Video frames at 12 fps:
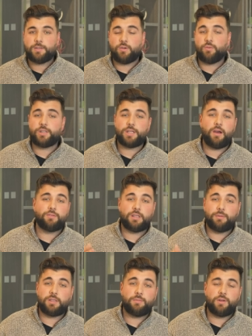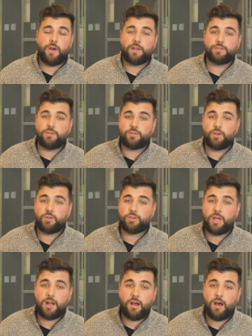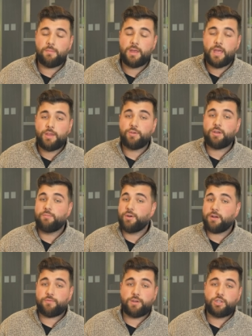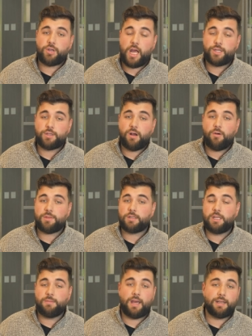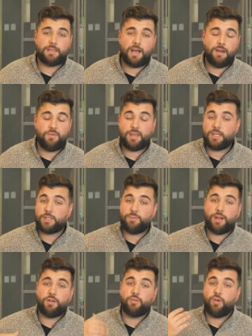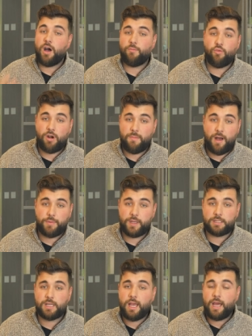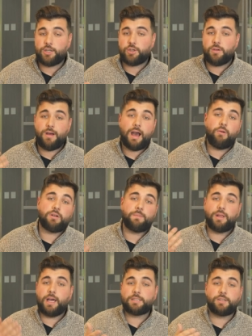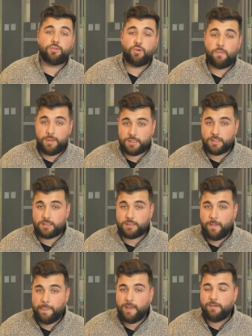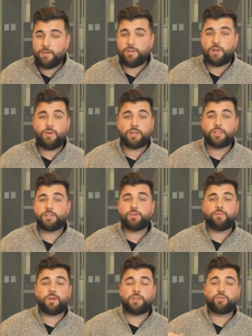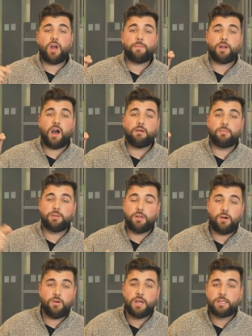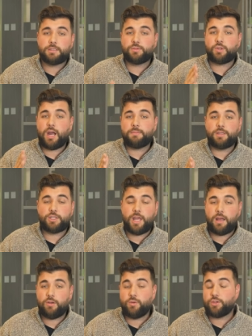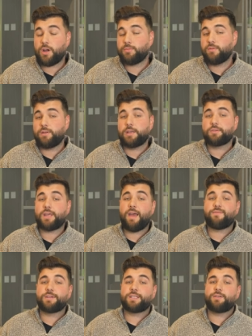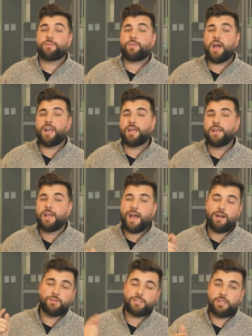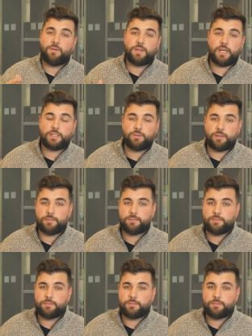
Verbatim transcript: So reach out, w w w dot suits social dot com. You can book a free strategy call with our team anytime. We can explain a lot more about this and show you how it applies in your business. If you have any questions, don't forget to drop a comment below. Subscribe to the channel. We drop new videos every single Friday. I will see you on the next one.